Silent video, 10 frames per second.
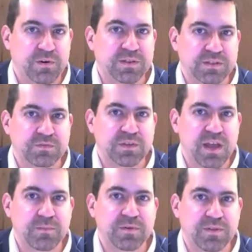aggressive
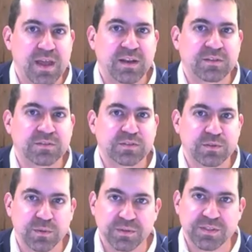job with that in
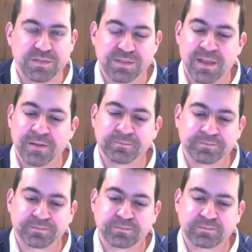schools, of saying
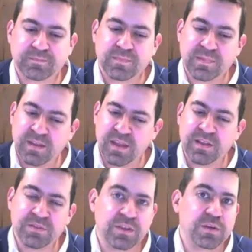
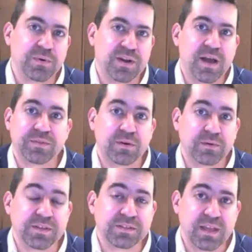anything you put out there
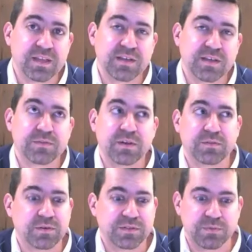really stays out
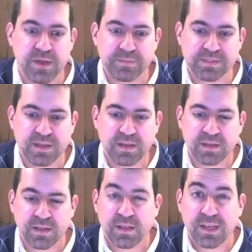there. There's a
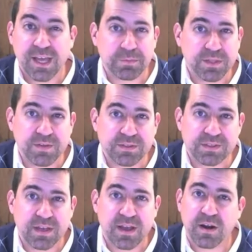website, I believe
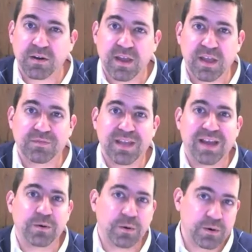it's
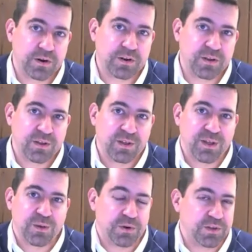archive.org,
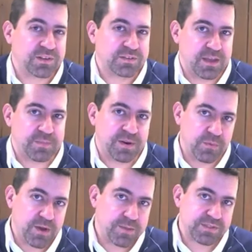where you can type in
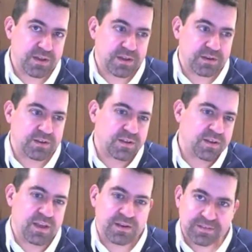a website
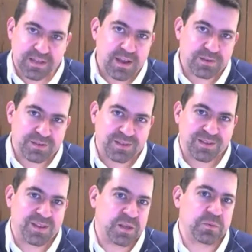and a date,
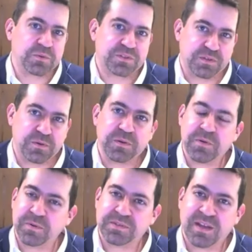and it will show
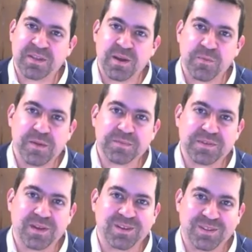you what was on that
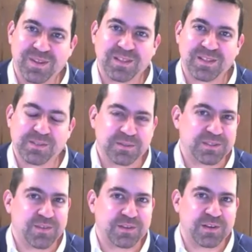website at that
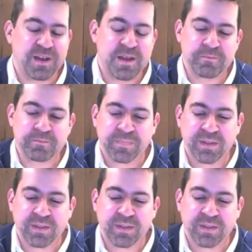specific time.